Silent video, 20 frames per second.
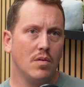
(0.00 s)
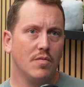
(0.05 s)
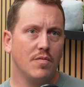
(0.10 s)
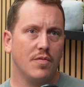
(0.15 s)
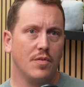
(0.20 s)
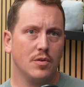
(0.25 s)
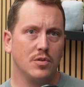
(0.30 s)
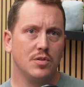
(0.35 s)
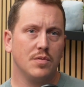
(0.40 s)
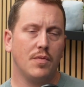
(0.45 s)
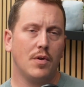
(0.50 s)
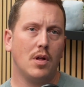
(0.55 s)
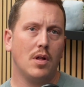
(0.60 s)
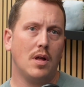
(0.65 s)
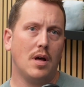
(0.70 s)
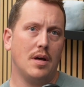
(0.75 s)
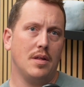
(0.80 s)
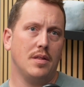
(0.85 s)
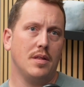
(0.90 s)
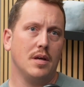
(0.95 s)
first of all,
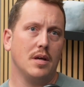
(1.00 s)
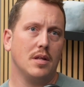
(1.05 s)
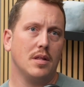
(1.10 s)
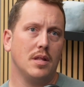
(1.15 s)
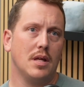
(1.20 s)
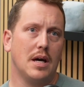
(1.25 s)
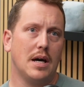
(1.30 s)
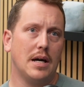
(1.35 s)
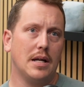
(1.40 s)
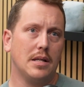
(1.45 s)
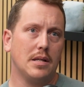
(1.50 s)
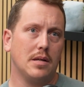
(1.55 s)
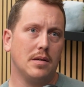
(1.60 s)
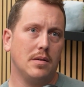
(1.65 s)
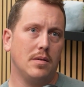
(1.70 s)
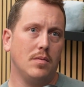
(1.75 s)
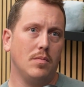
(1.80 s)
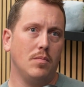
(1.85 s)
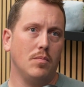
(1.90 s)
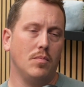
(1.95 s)
I think that
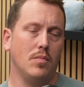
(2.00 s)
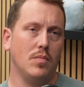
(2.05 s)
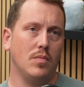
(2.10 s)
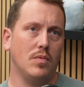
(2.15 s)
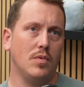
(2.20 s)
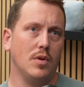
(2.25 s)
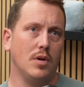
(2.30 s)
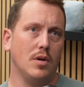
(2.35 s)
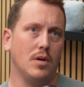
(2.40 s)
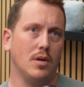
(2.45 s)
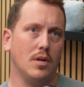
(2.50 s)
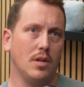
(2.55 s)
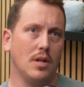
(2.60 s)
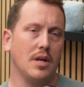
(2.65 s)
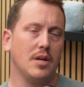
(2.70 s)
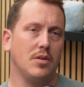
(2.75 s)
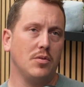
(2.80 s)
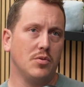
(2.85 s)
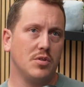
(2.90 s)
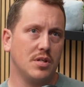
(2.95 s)

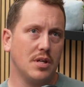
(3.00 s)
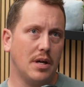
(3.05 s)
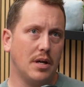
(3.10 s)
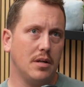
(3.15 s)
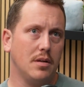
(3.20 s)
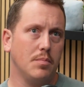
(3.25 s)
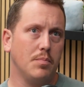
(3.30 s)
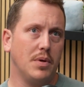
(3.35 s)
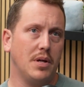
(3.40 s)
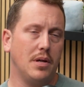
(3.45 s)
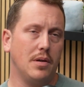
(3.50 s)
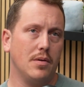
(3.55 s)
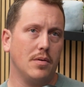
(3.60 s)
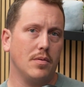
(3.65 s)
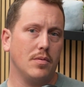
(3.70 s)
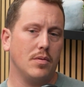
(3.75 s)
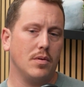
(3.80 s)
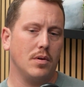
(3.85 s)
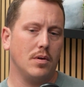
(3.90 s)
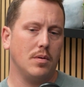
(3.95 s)
like you said, Peter,
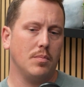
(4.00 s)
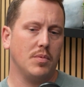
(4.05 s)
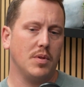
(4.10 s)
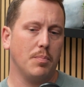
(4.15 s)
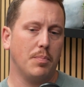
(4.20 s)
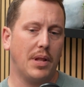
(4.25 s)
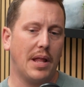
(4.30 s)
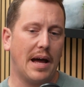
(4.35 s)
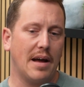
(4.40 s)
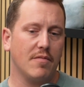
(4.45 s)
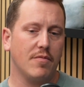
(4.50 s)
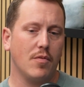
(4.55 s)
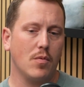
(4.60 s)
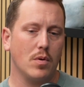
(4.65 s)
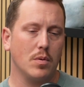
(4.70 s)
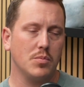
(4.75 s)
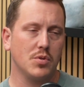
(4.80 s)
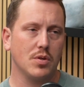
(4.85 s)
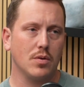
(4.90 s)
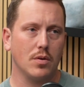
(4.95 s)
the
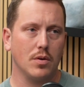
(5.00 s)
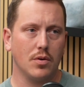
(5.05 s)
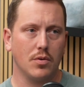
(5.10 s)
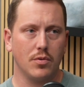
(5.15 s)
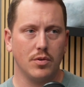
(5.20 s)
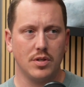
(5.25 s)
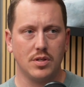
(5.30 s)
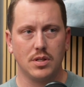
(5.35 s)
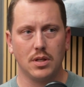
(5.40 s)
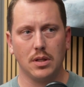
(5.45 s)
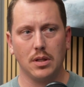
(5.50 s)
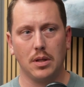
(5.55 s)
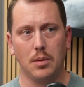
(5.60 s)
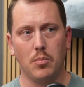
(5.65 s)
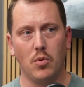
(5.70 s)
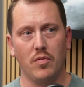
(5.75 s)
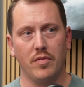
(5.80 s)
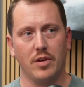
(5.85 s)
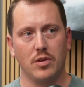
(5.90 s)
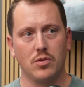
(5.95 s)
platforms are increasingly
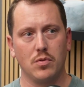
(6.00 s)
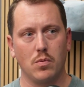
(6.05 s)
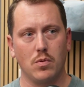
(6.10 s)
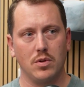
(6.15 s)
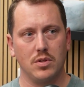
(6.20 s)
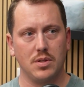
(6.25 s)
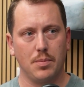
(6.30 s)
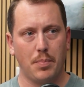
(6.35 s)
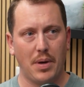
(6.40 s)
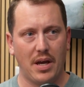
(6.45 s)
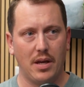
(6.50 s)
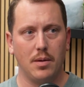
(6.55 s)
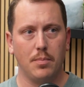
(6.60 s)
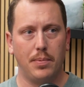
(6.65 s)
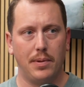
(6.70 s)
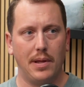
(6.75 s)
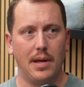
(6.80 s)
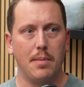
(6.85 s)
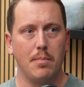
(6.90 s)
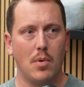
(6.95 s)
moving towards a
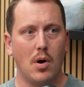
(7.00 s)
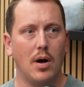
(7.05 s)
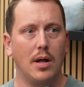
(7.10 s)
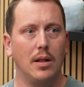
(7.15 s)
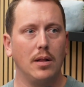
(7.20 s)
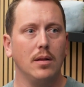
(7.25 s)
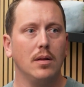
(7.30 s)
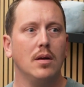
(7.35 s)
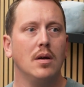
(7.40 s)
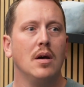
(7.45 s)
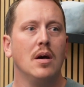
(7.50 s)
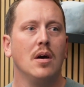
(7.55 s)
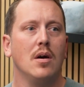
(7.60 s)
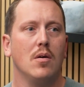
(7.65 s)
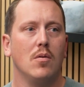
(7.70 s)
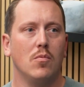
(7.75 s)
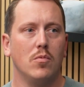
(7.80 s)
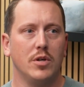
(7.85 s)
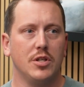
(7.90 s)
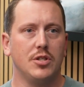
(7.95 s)
pay-to-play model,
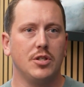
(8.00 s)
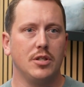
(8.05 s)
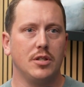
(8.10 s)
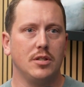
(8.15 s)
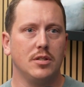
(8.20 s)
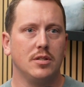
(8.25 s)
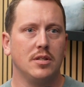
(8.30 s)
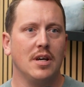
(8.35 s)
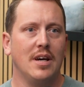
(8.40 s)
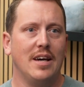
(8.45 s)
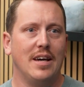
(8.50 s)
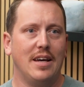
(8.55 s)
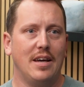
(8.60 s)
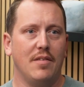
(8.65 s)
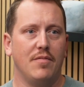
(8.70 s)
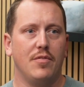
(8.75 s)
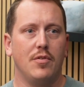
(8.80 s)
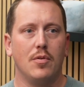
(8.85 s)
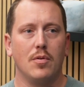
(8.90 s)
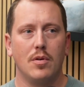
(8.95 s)
which is
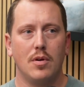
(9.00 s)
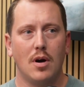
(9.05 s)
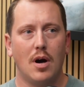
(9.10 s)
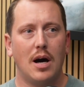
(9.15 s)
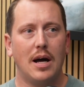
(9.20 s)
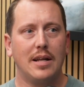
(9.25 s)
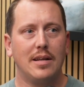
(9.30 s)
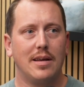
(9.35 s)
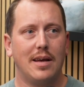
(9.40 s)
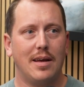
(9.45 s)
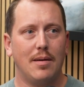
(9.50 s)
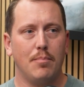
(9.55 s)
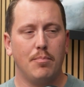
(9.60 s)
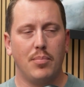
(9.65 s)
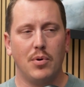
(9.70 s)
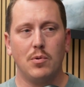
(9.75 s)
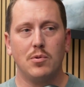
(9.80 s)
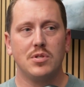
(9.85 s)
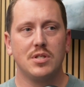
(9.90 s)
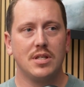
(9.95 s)
if you're not
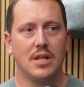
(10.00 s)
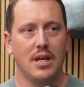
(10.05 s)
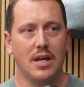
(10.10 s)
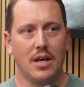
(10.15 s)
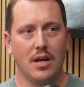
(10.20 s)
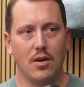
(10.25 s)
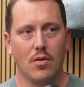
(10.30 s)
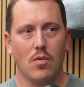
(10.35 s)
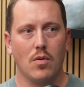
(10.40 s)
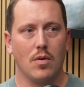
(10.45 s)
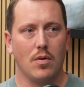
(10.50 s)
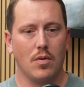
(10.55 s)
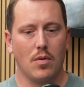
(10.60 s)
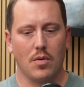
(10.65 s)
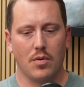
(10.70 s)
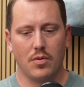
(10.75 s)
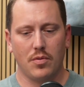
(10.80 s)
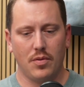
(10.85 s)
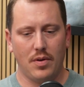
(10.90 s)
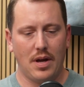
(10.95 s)
boosting or
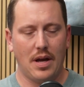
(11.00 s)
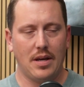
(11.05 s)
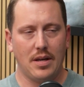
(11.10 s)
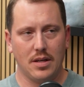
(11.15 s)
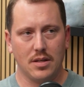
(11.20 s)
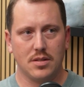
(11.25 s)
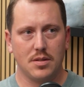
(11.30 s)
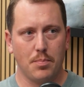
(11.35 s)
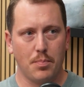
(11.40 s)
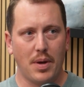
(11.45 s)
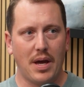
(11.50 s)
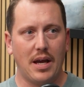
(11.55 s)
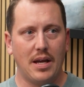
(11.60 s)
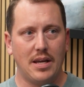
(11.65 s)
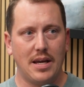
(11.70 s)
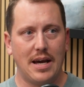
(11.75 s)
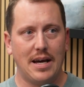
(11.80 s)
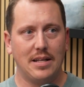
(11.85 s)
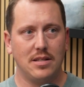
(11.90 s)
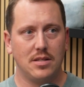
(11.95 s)
creating some paid
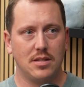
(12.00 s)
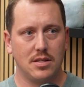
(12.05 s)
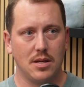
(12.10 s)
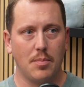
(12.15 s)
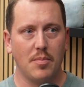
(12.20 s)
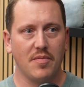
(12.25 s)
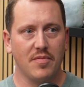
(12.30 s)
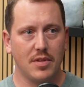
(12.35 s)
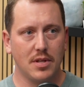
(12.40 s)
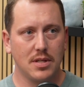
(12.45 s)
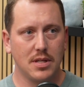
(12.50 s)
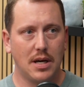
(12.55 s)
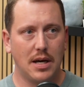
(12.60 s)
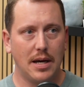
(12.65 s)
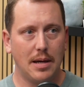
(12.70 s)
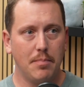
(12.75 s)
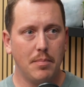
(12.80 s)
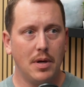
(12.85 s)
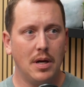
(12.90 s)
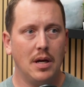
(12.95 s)
ads some of the time,